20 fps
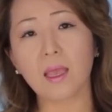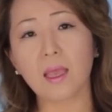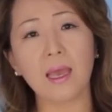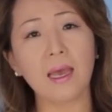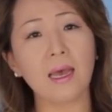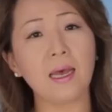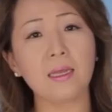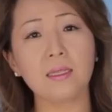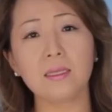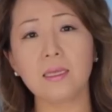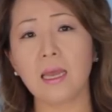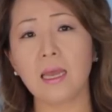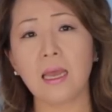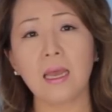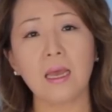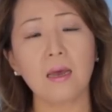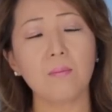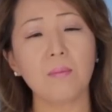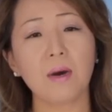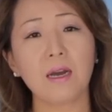And
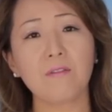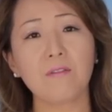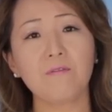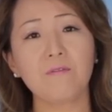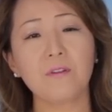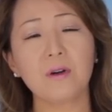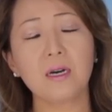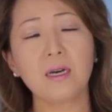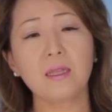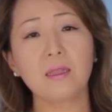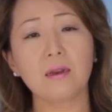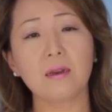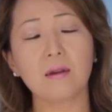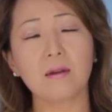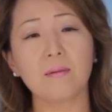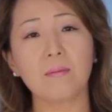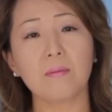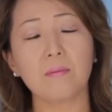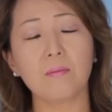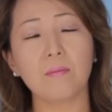my
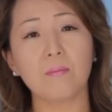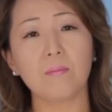father,